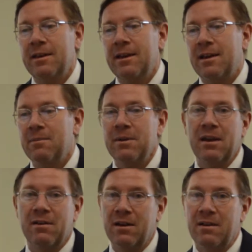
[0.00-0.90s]
it could be
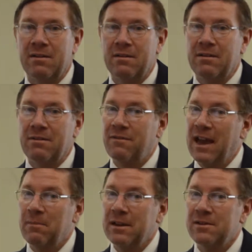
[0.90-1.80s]
a
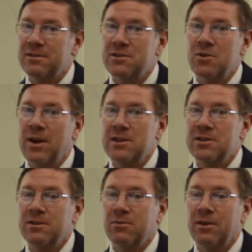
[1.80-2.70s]
family
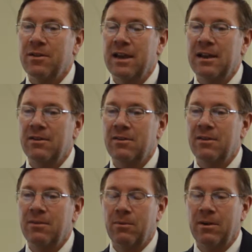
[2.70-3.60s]
situation where they
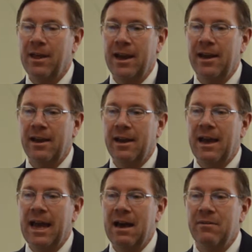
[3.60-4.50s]

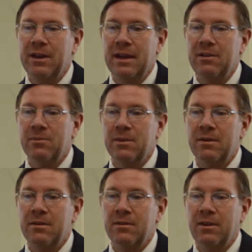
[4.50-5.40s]
have an
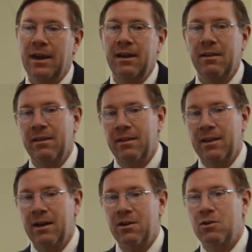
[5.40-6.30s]
easement saying
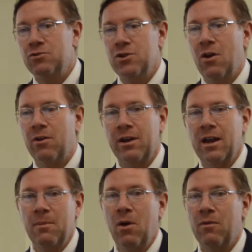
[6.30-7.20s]
that Uncle Joe can
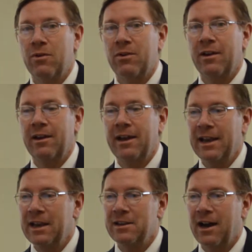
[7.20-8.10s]
come over at
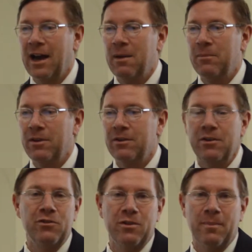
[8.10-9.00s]
any time and
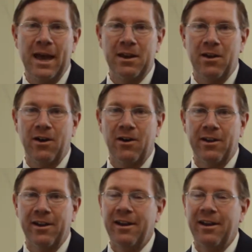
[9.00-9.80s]
use the backyard,